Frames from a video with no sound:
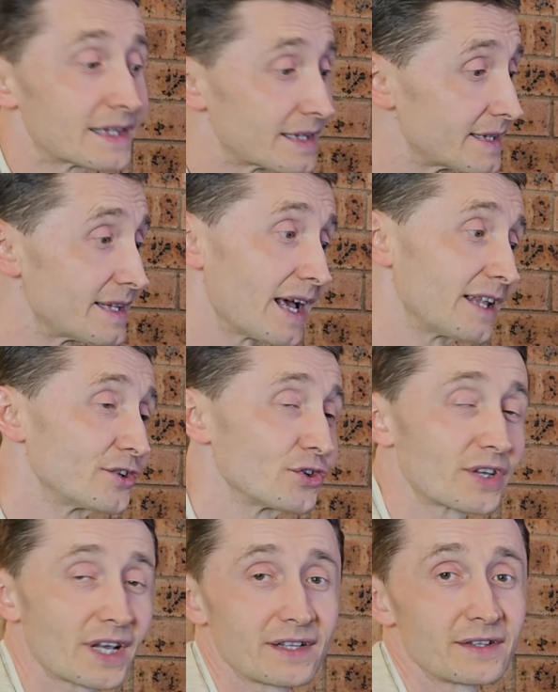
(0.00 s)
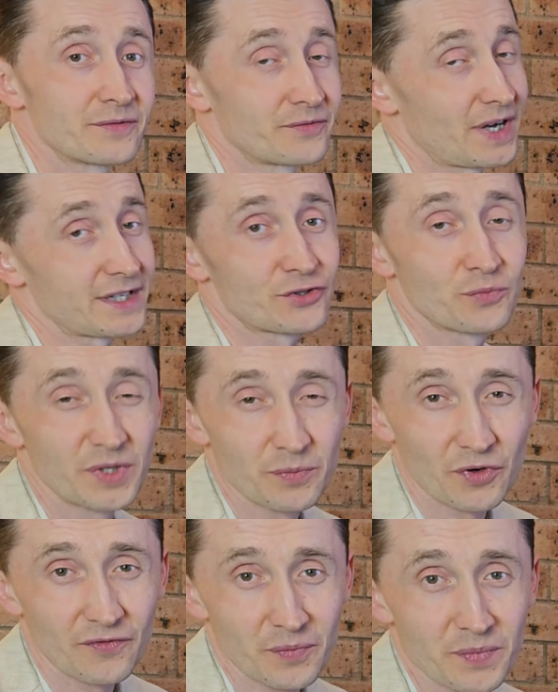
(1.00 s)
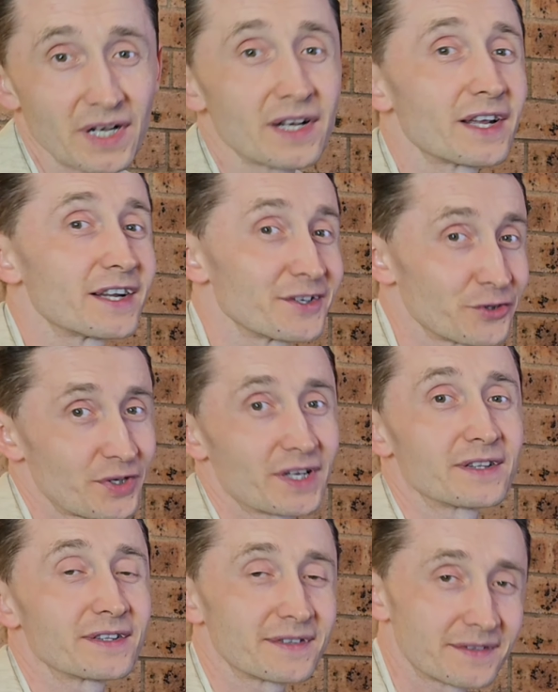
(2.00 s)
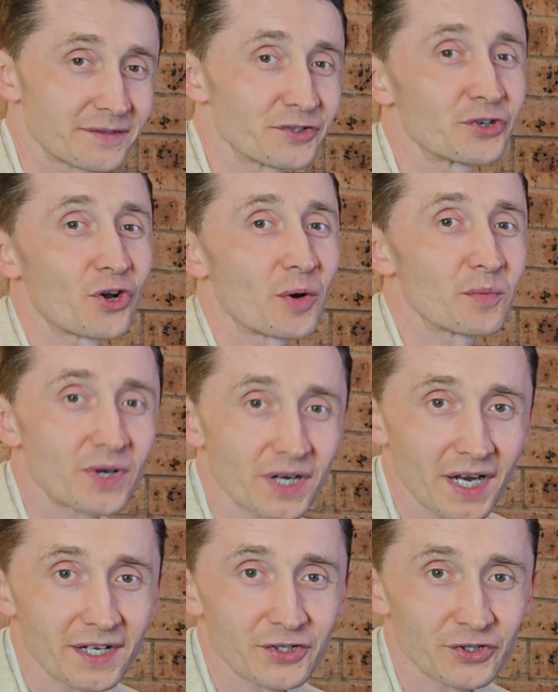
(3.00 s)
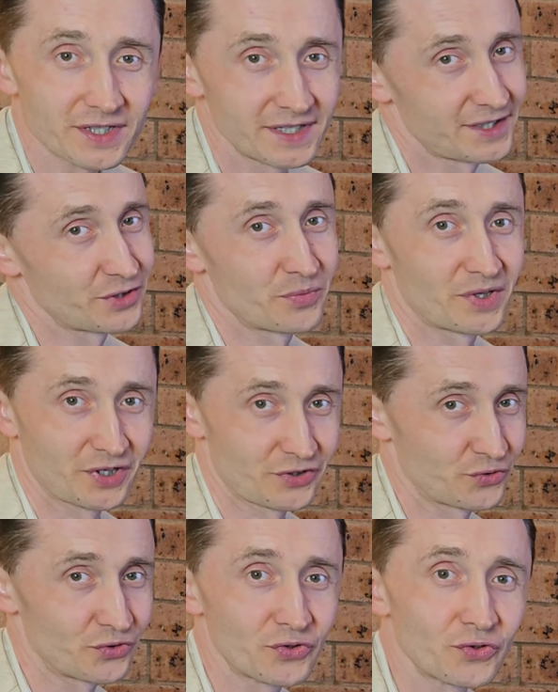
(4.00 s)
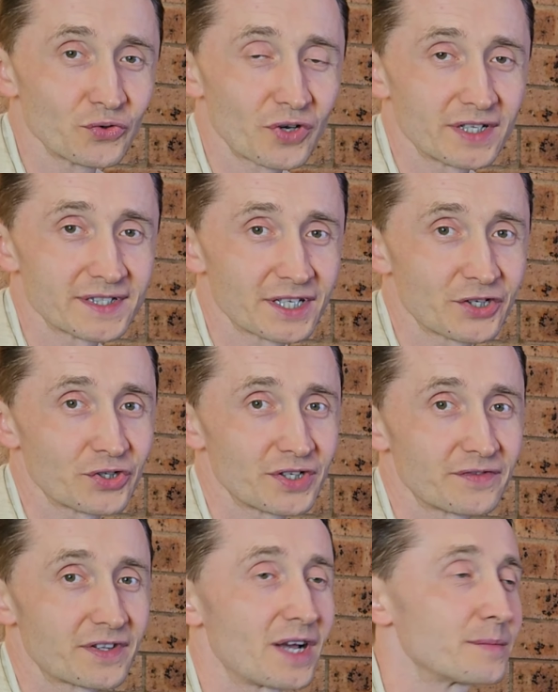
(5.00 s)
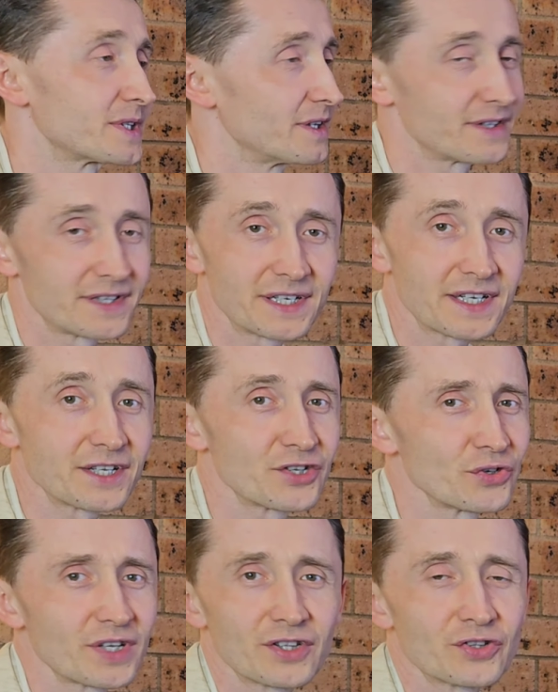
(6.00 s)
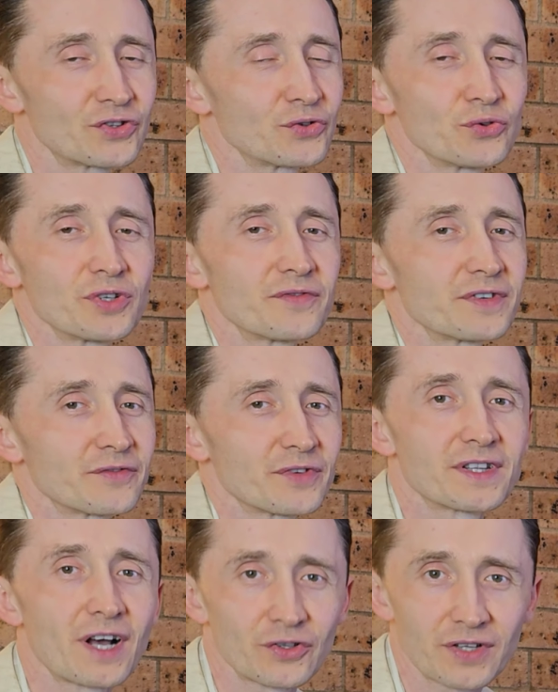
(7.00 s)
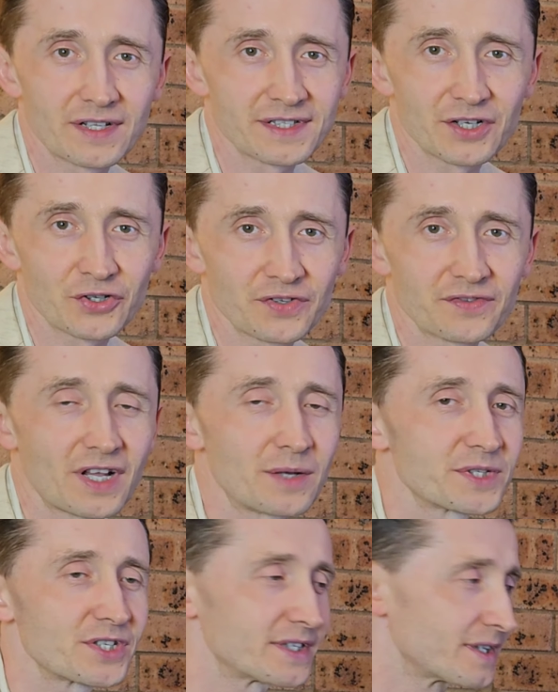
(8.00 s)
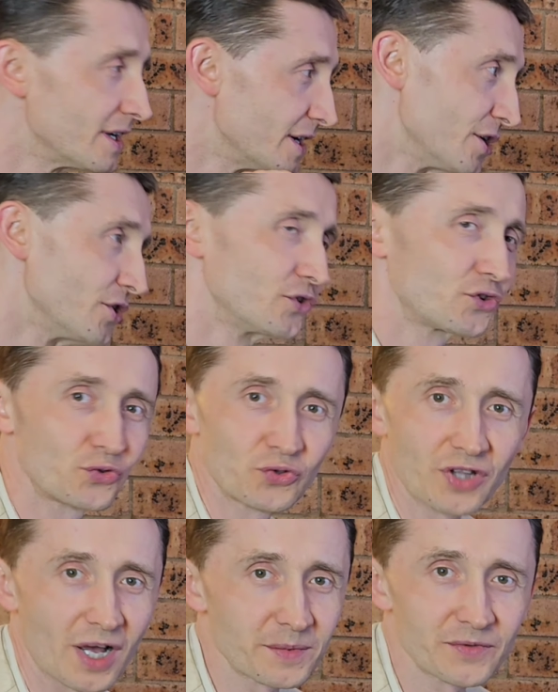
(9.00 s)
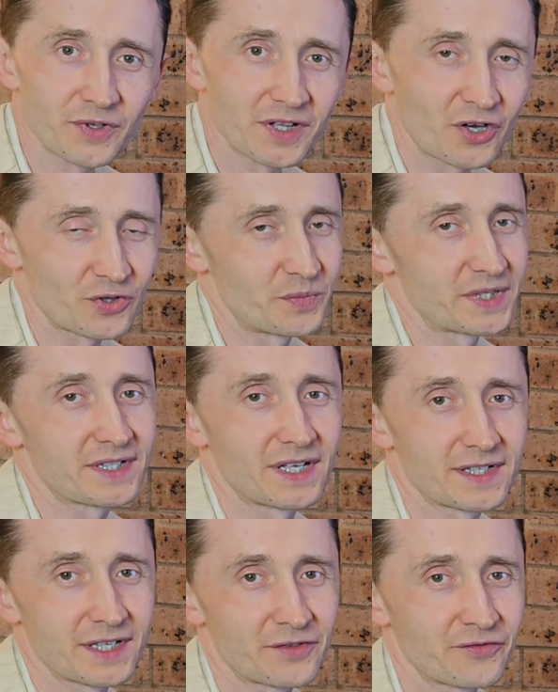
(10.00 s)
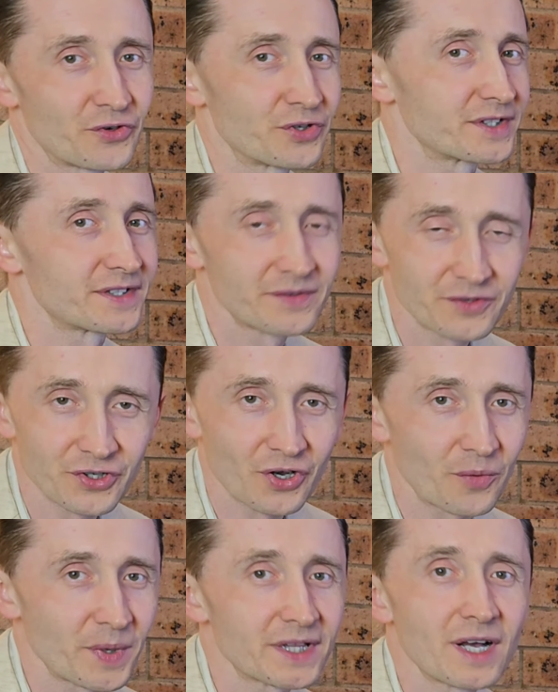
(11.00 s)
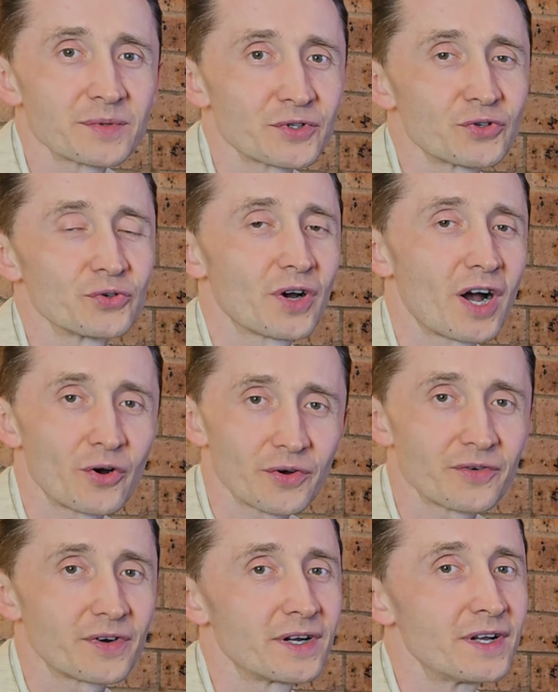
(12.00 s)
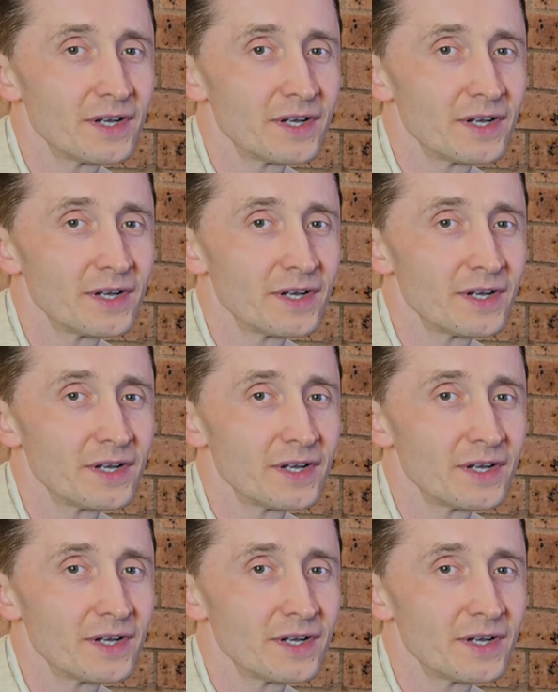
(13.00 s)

Then you can, once you're a bit more familiar, you can, you know, upgrade your system and then do 2 consecutive times and 3. You can do even without consecutive times, just 2 times without mistakes at first, you know, but up to you, however